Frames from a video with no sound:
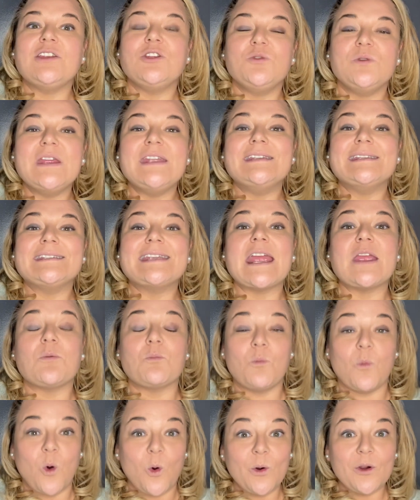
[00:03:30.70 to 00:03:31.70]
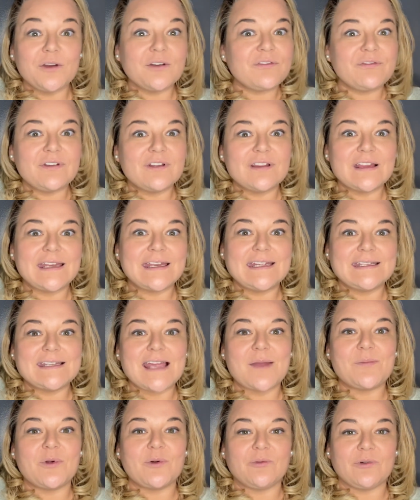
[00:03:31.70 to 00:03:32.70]
you need to take more to feel any
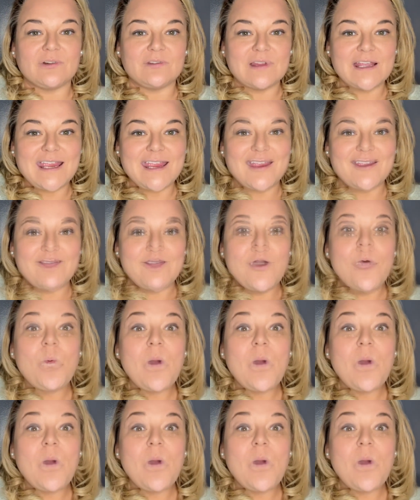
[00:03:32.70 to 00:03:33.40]
type of relief.